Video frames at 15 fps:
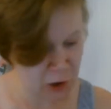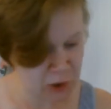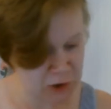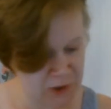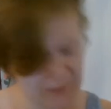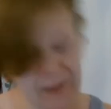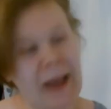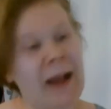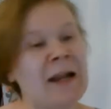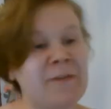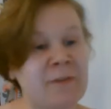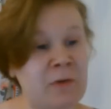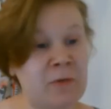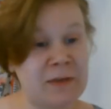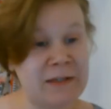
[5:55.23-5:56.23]
do
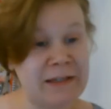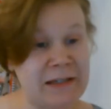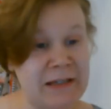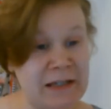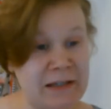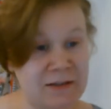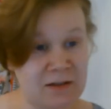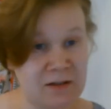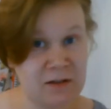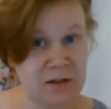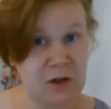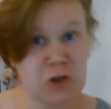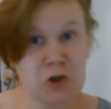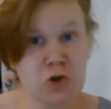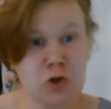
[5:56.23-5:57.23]
anything with these.
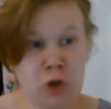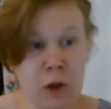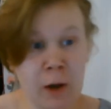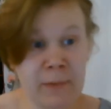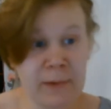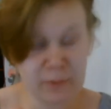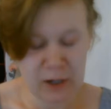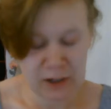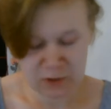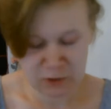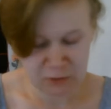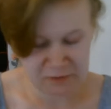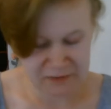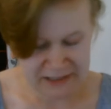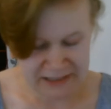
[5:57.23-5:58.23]
You could not be
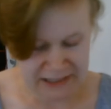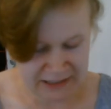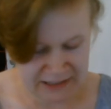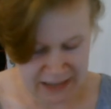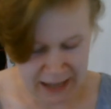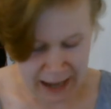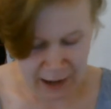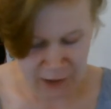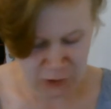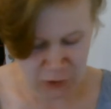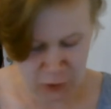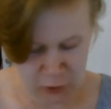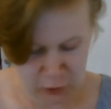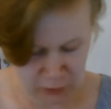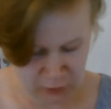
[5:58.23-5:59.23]
practical with these at
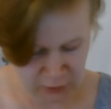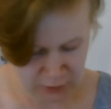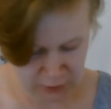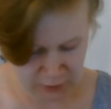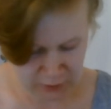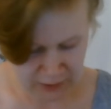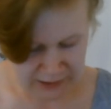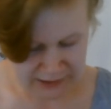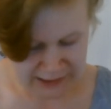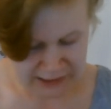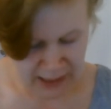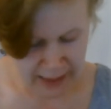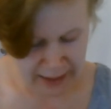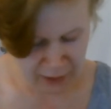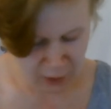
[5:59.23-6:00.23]
all. These are
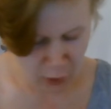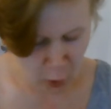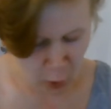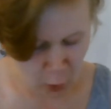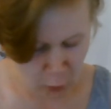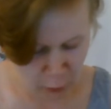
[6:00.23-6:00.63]
like all